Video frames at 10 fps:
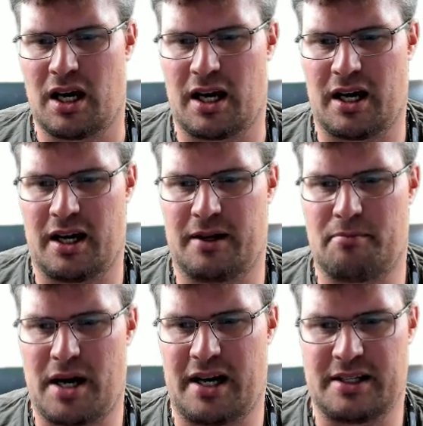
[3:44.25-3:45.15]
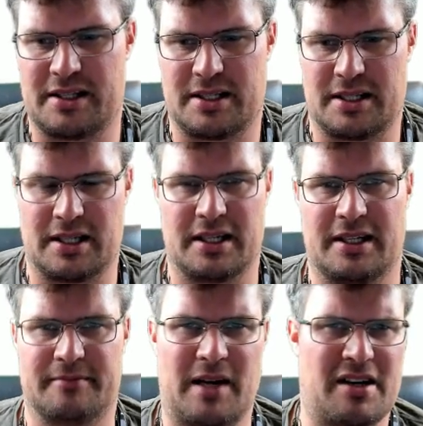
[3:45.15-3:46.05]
But I